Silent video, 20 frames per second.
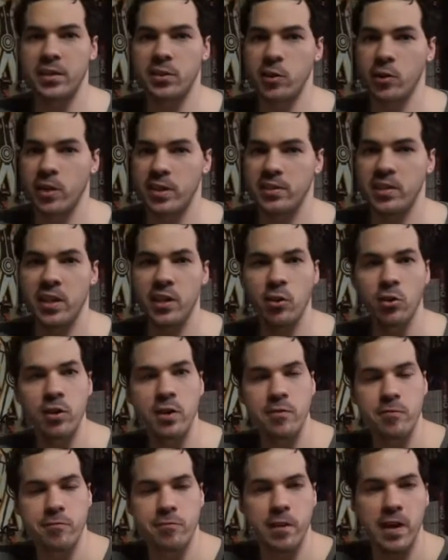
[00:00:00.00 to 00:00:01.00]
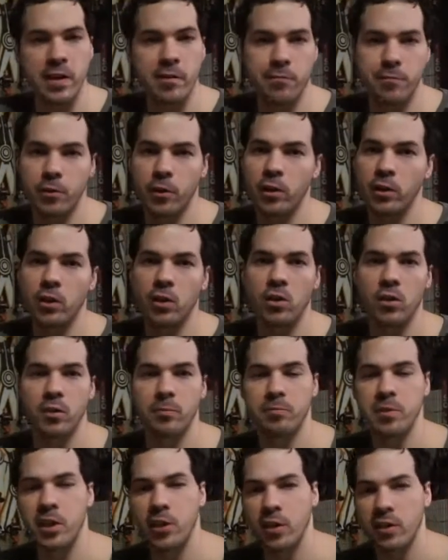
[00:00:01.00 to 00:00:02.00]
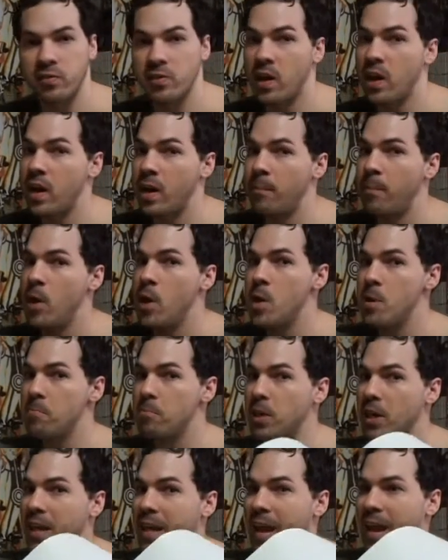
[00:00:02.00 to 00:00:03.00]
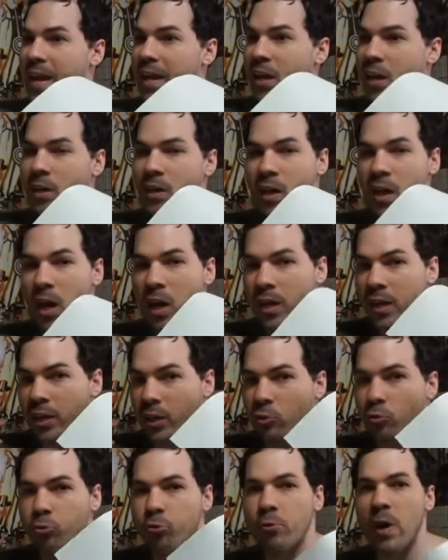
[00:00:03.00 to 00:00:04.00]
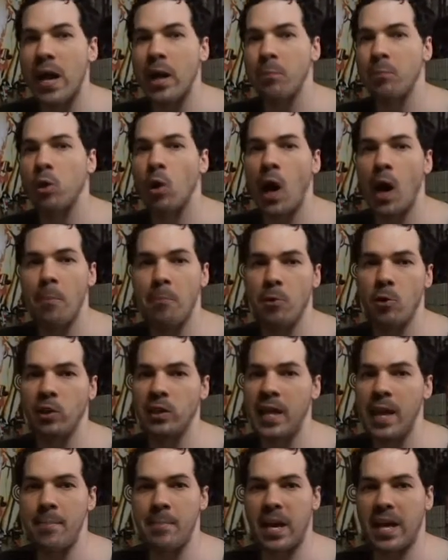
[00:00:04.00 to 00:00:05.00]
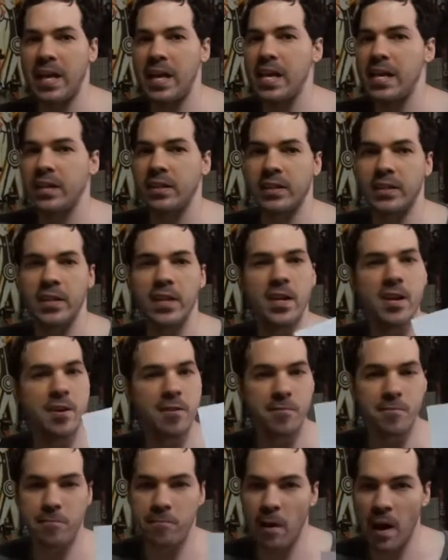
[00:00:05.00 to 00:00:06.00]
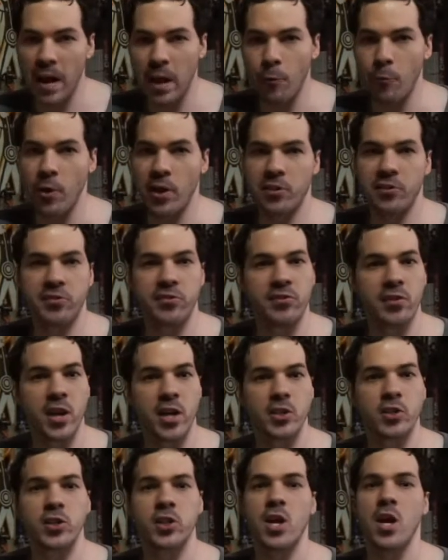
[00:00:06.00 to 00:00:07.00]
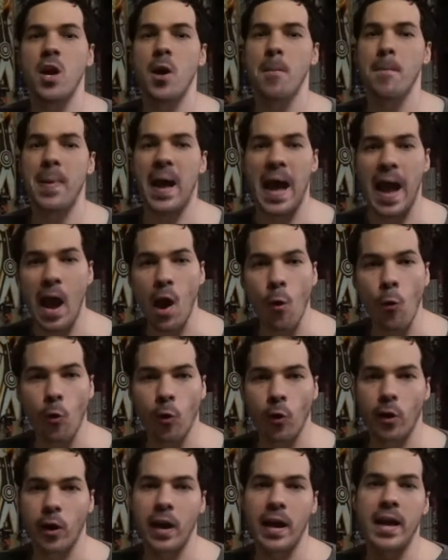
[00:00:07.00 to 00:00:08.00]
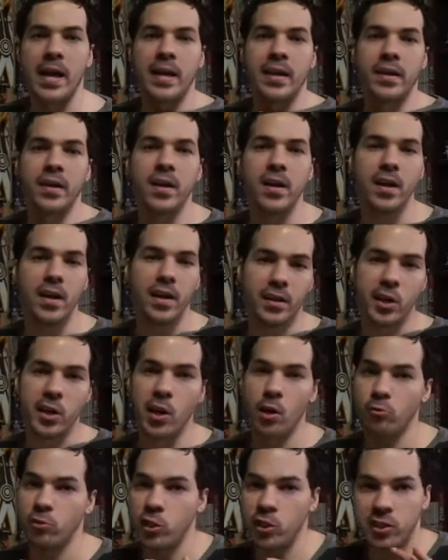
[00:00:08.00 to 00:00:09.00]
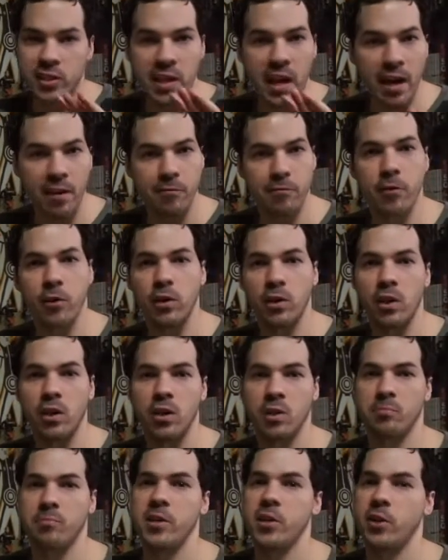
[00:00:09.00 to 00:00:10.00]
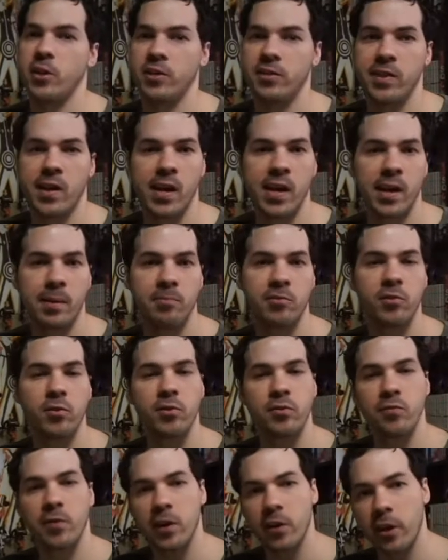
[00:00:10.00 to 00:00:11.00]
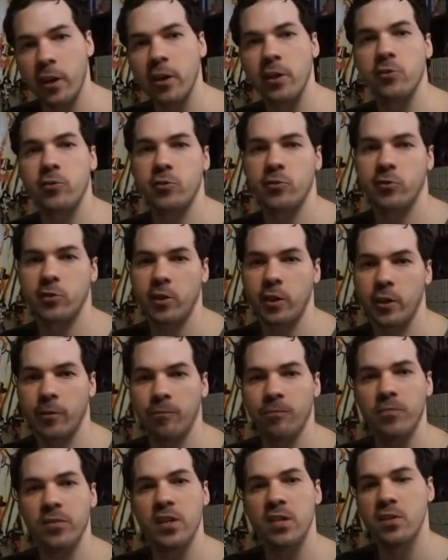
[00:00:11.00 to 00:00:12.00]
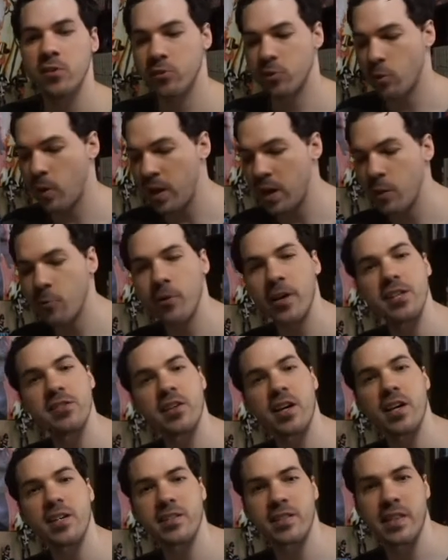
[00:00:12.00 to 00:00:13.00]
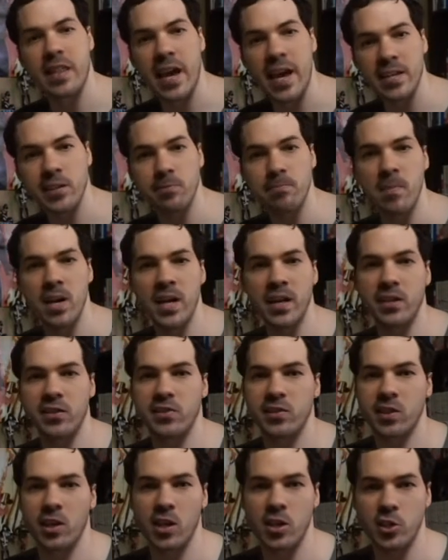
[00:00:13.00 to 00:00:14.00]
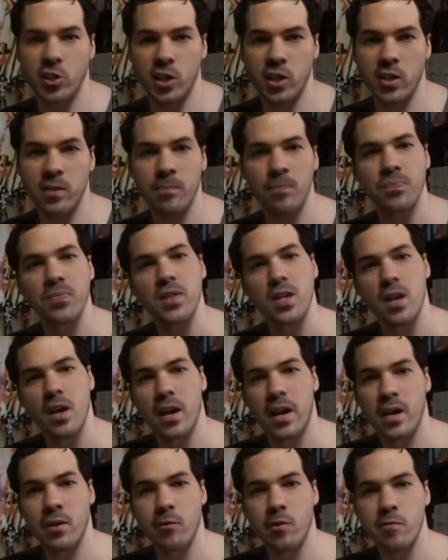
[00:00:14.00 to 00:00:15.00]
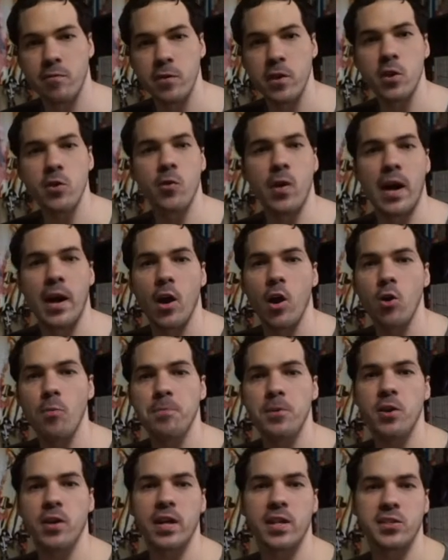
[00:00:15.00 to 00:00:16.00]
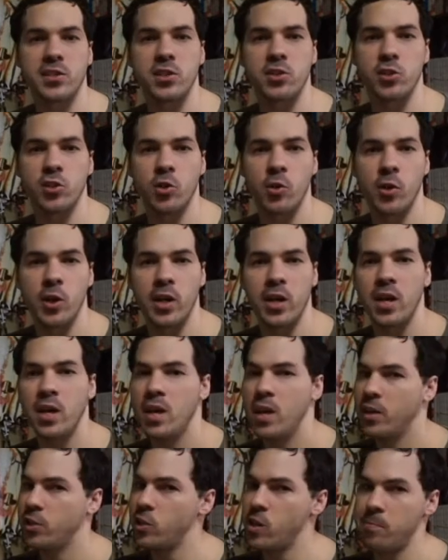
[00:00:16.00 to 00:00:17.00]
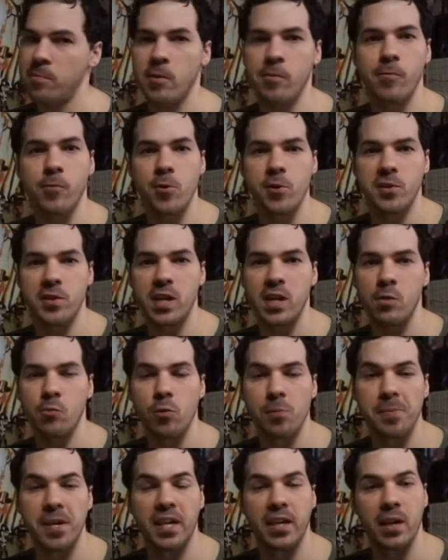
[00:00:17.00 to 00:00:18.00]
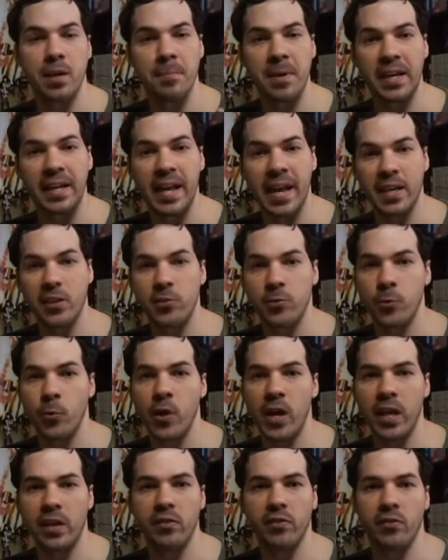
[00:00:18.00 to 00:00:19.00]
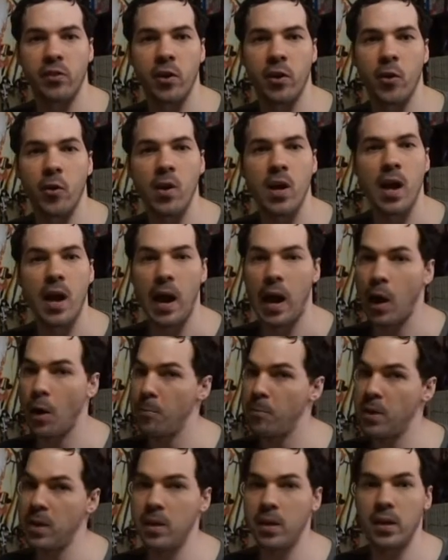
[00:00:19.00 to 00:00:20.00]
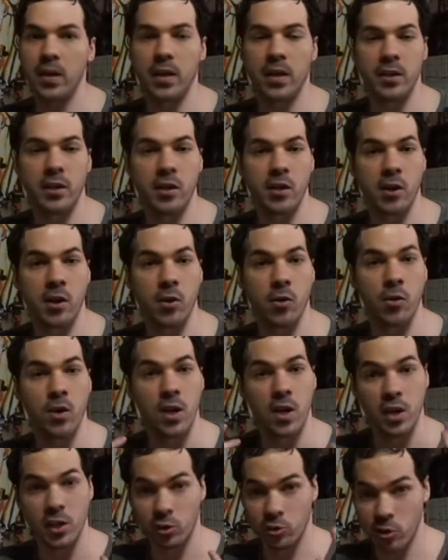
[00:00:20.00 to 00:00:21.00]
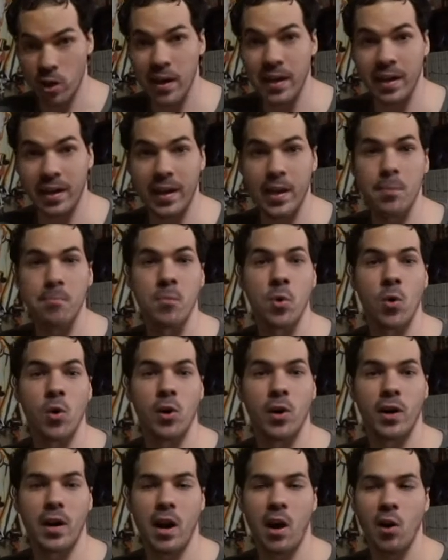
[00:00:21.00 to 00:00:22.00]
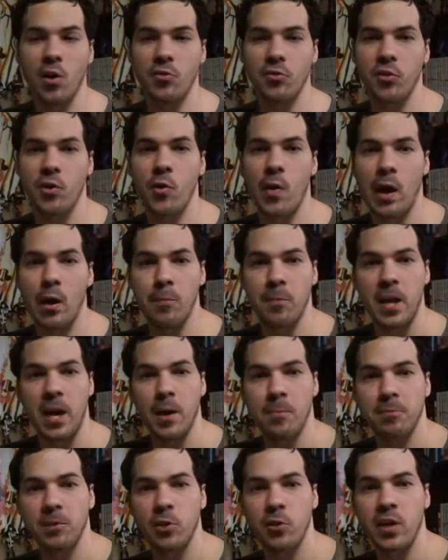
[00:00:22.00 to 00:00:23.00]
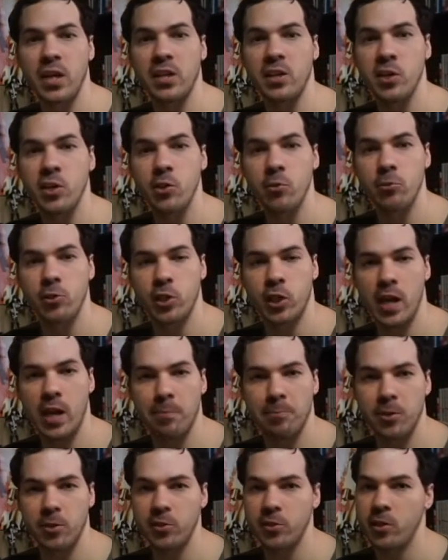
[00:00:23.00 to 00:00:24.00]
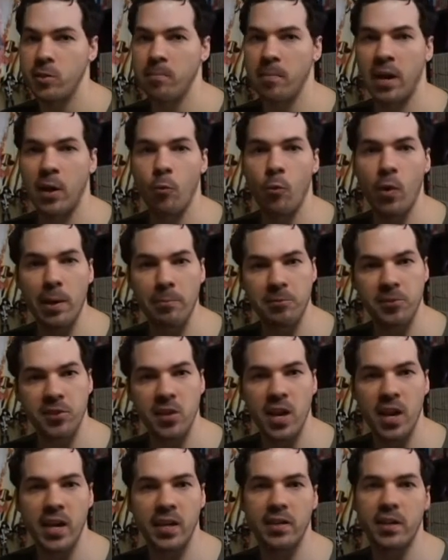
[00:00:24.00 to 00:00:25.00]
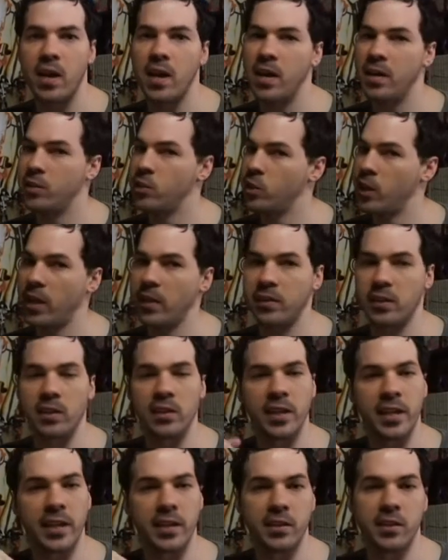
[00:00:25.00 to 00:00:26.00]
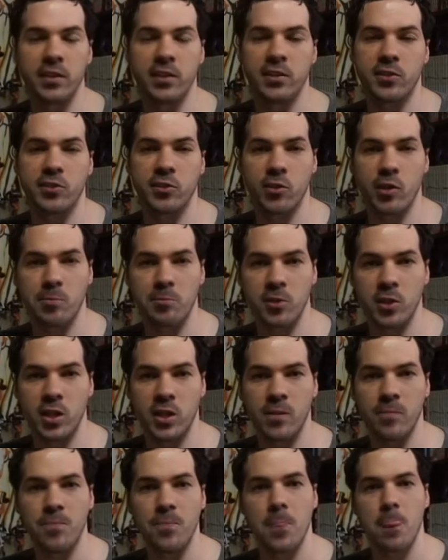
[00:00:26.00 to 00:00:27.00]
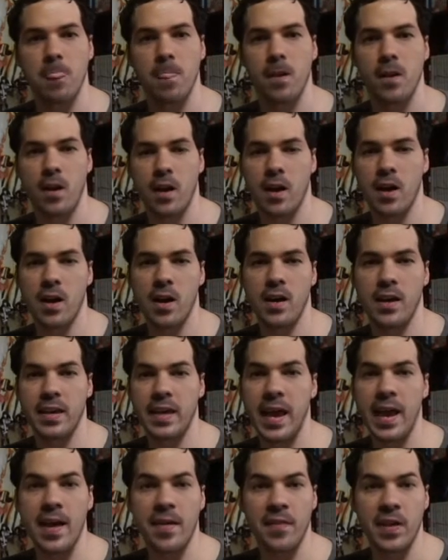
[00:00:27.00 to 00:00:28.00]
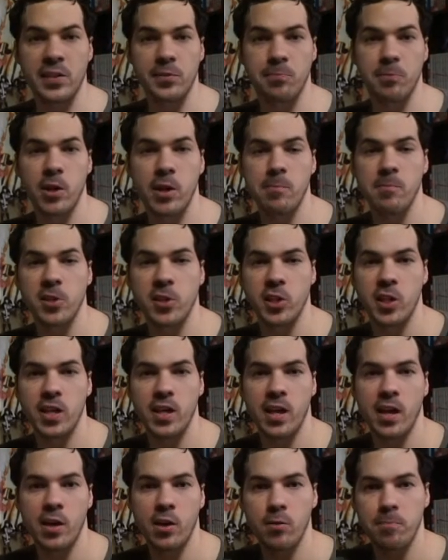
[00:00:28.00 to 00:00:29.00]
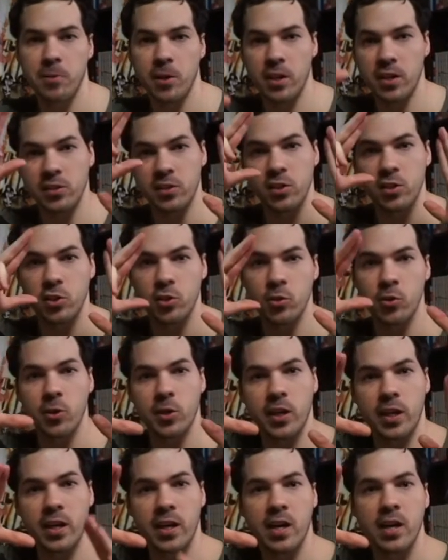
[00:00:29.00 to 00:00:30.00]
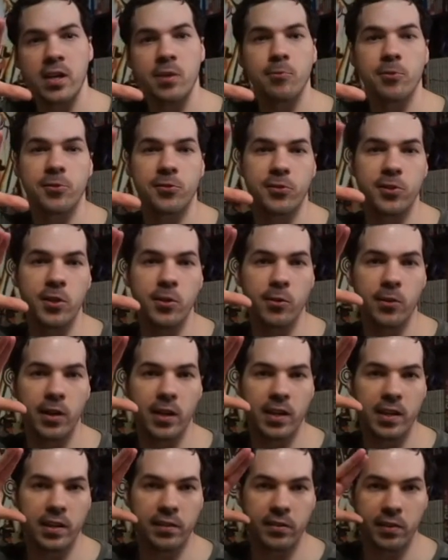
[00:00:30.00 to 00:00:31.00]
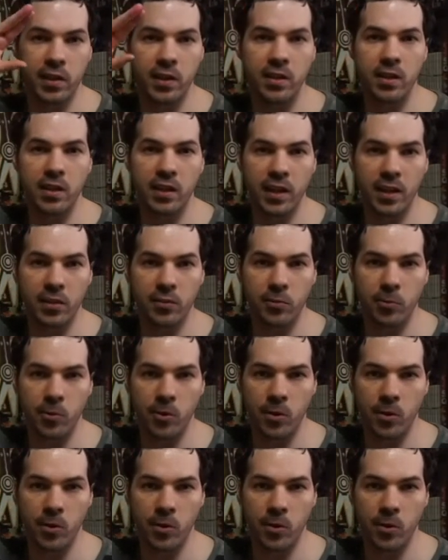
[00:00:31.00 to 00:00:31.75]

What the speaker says: endurance. He couldn't fight for a long period of time, but he had an incredible upper limit. He could fight with such power and, you know, just not for a long period of time. So it's very interesting. So anyways, guys, that's my discussion and review. I hope you guys enjoyed. Chapter 14 will be coming next week, so I'll be, you know, trying to get more. Also, I'll be uploading new chapters to my website. Check the link in the description. Yeah, that's pretty much it. I hope you guys enjoyed, and I will see you guys in the next